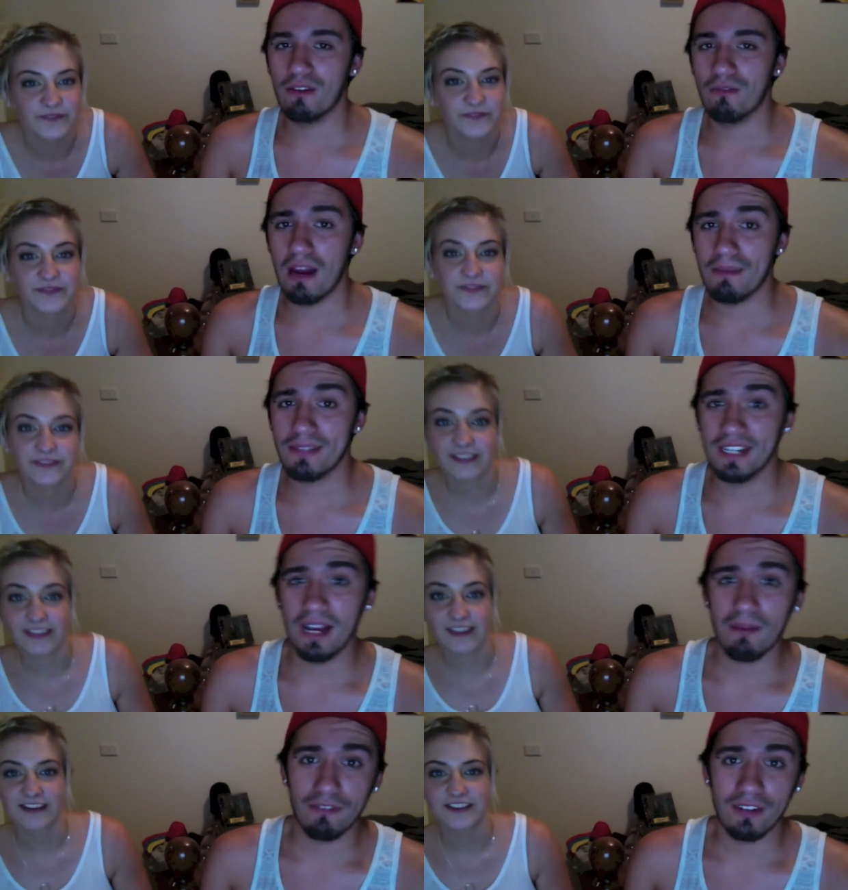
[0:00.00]
Speaker 1: wraps it up
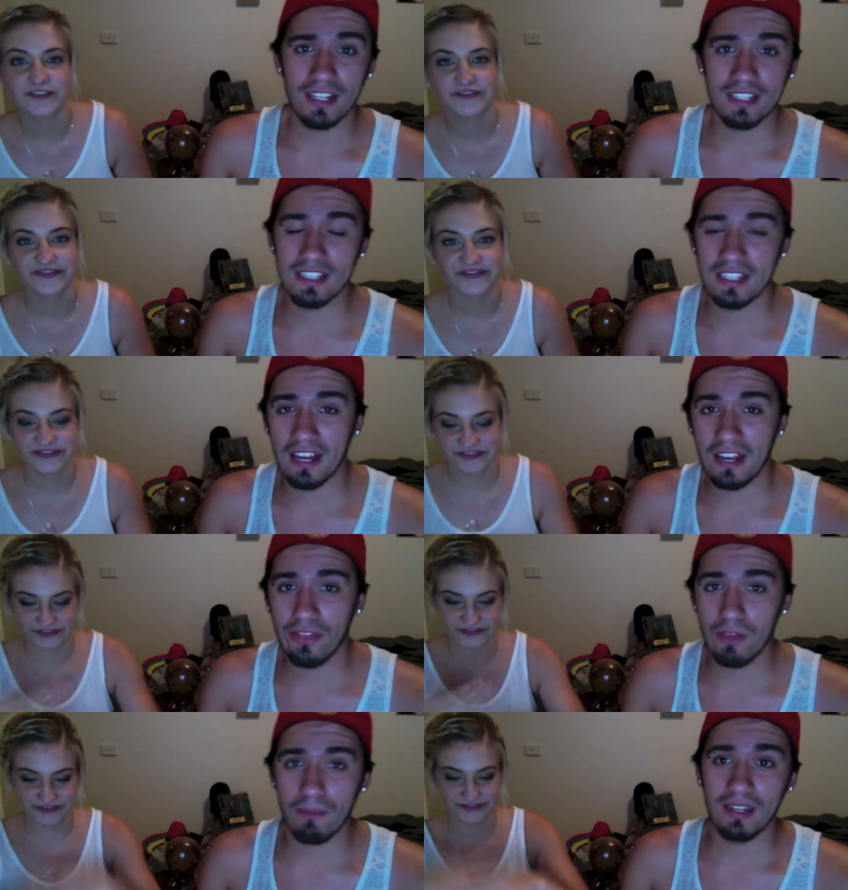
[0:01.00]
for us today on the
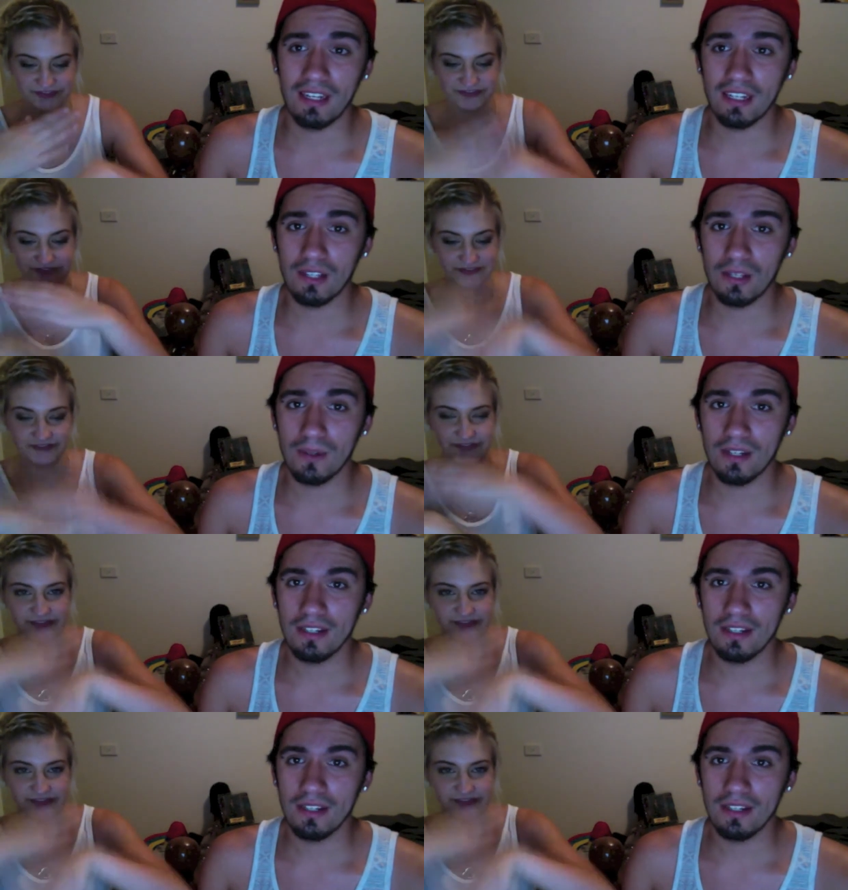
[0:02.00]
Monday Cure.